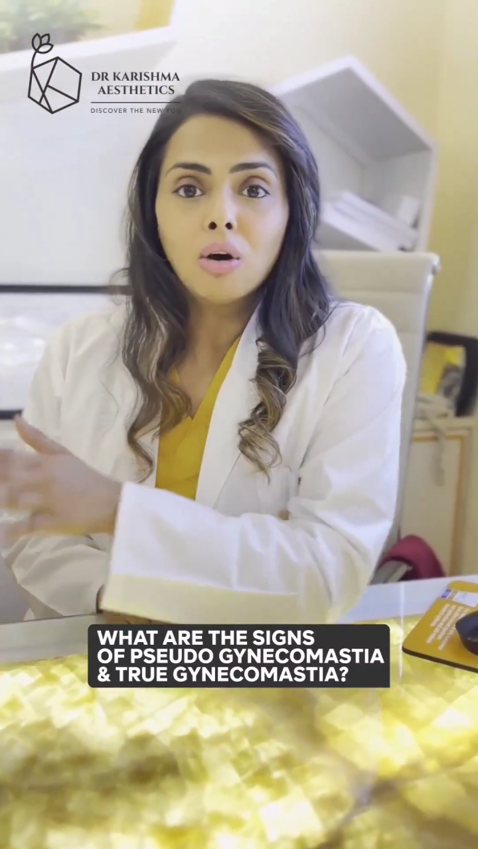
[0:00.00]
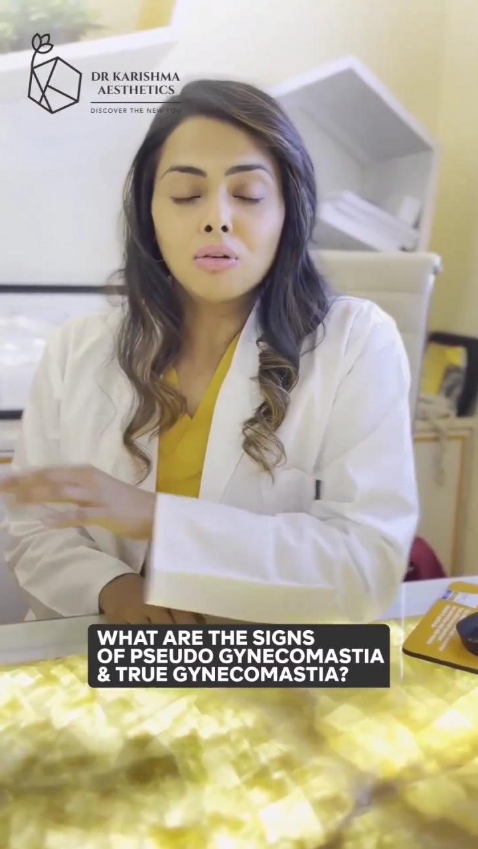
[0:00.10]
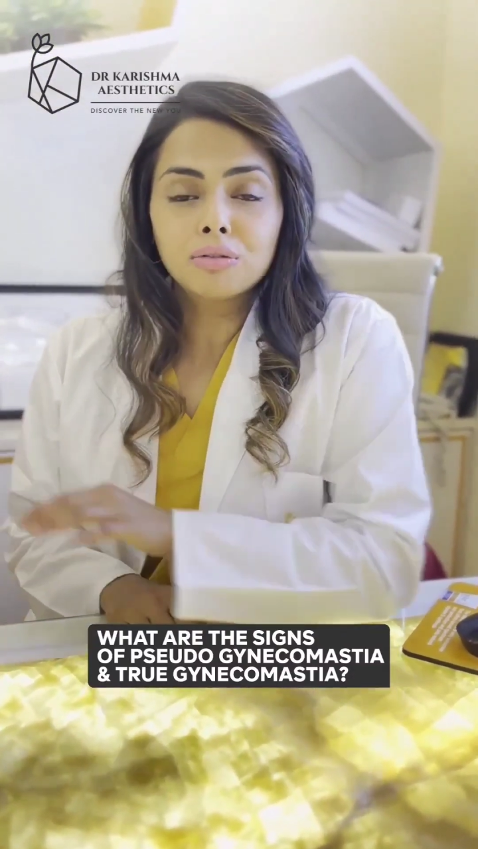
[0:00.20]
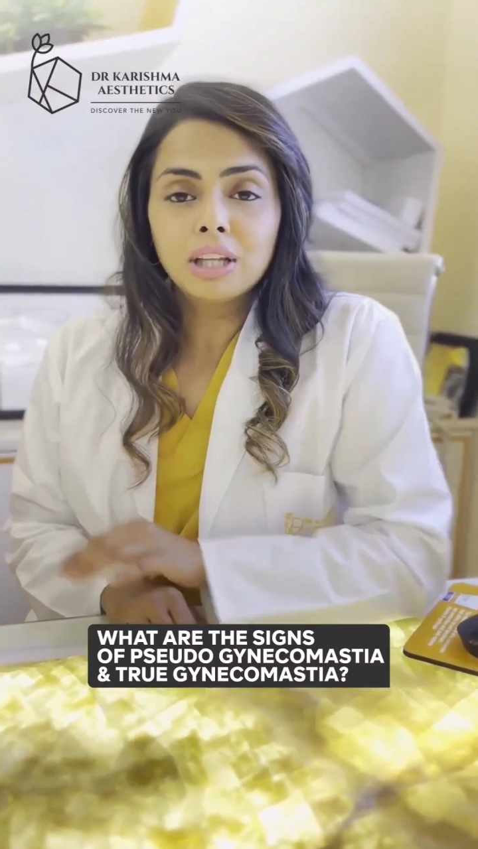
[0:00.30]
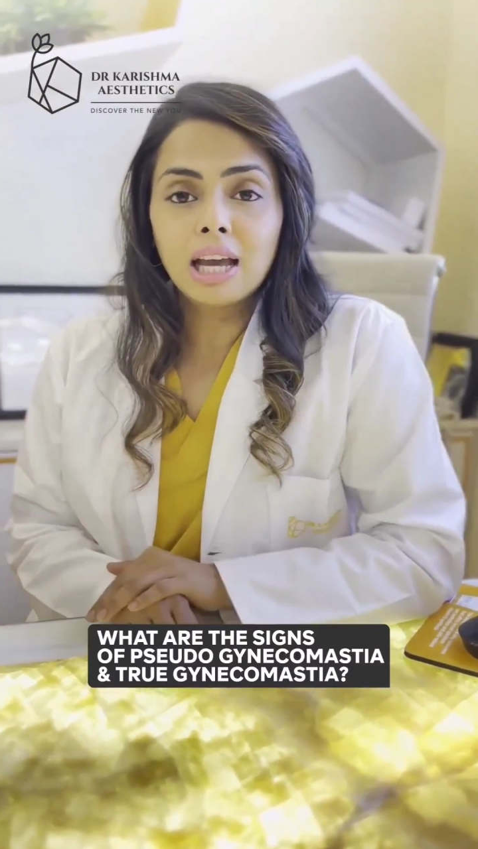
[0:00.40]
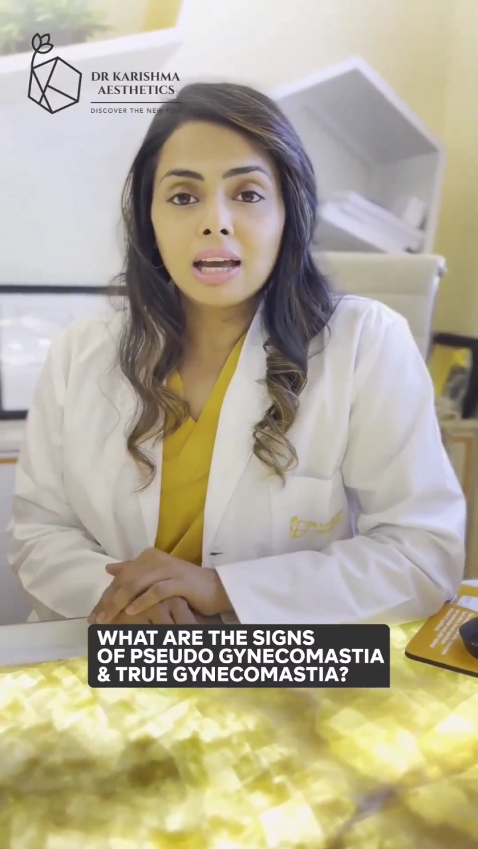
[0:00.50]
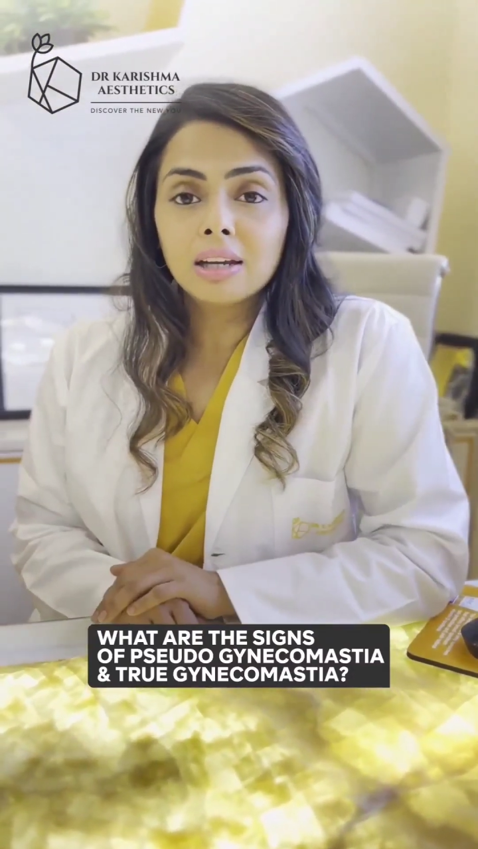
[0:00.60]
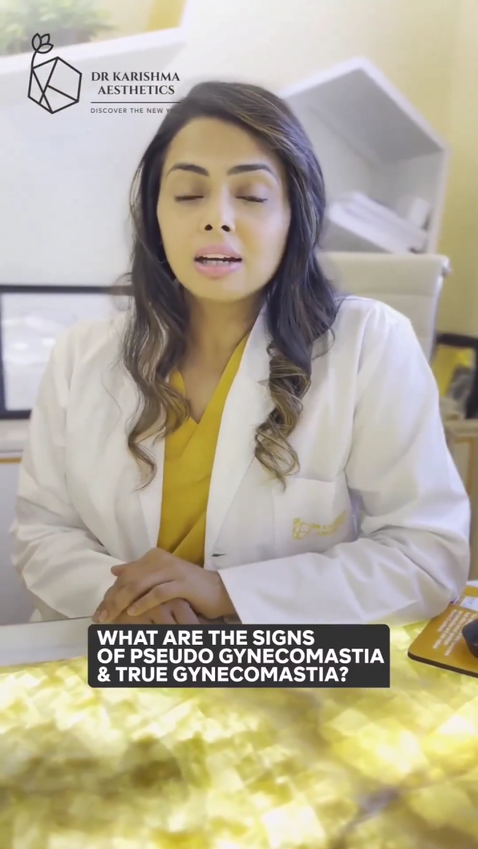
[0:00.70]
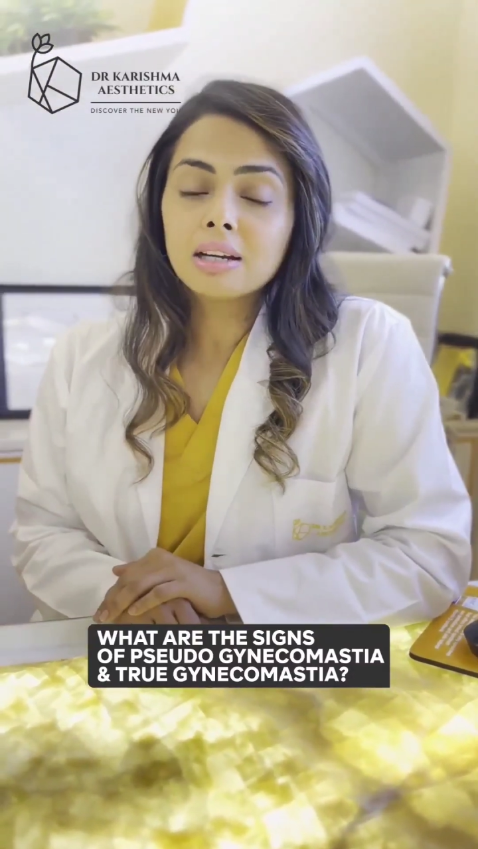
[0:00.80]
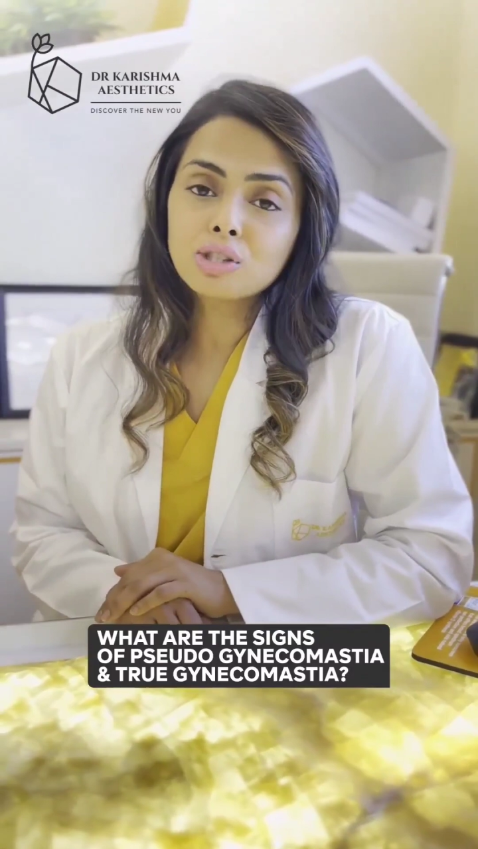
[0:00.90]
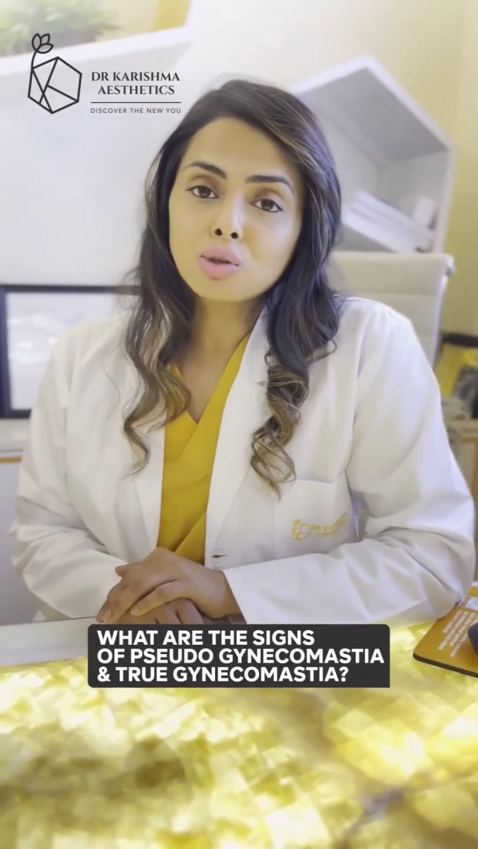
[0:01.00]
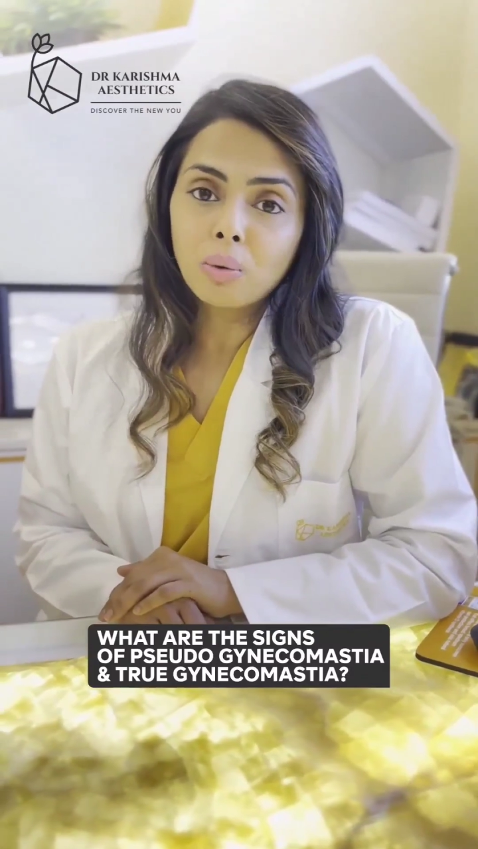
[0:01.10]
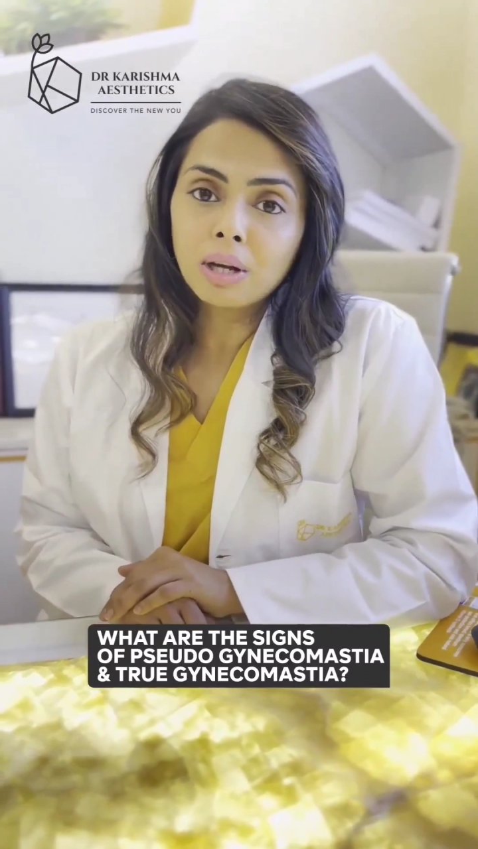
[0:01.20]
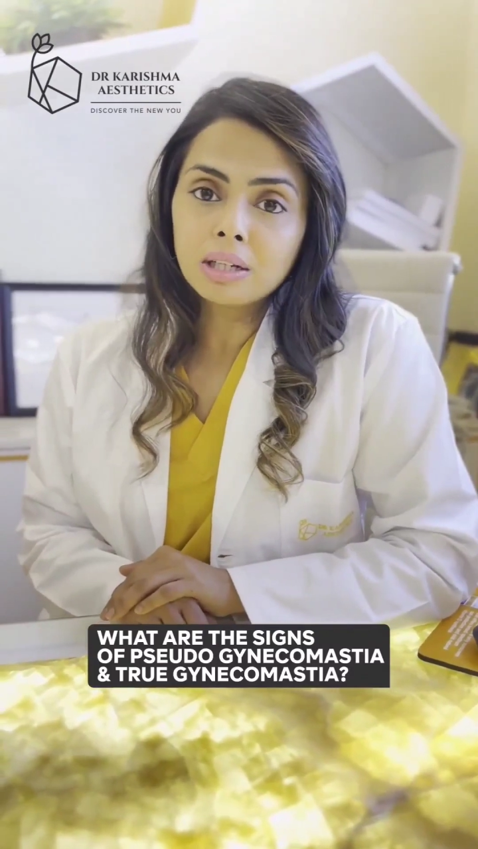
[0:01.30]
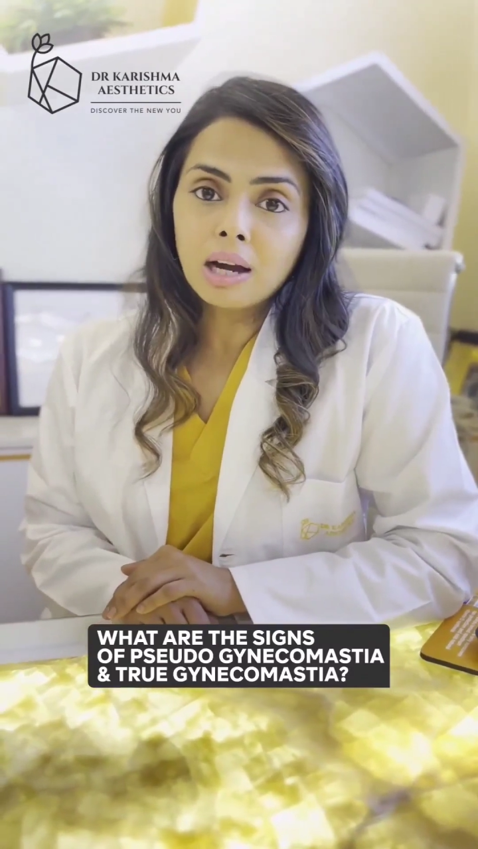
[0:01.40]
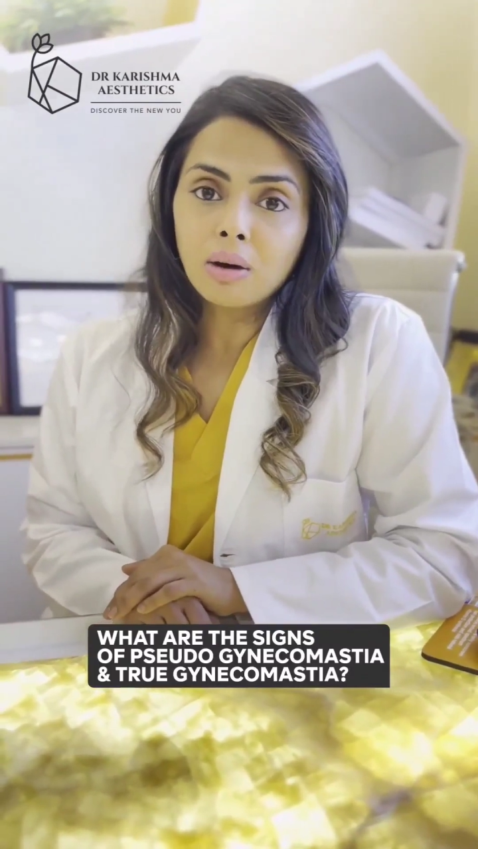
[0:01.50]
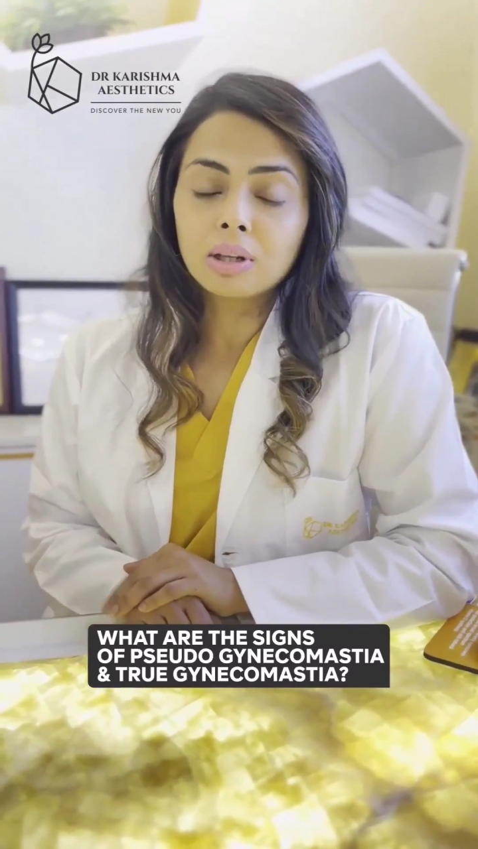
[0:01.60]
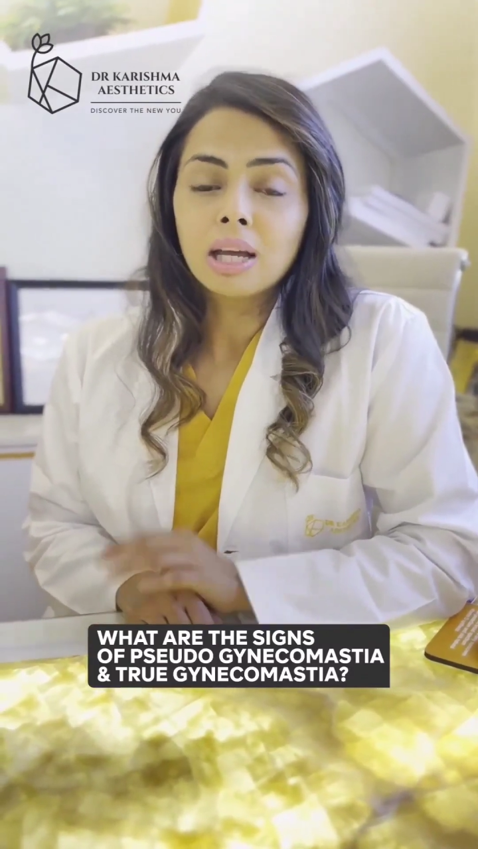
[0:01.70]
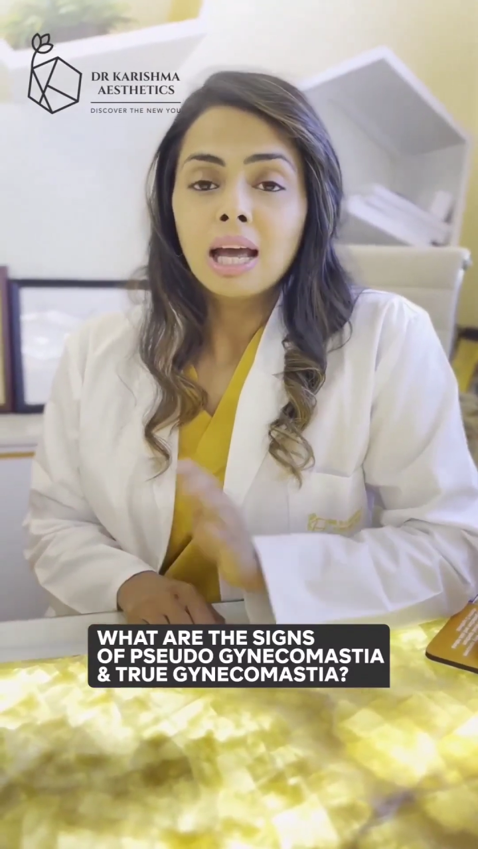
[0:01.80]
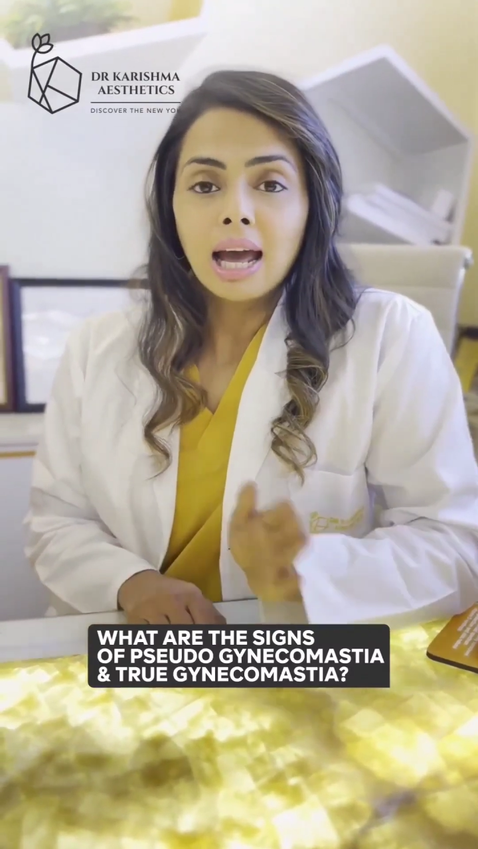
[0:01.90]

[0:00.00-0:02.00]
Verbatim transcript: of the area is going down.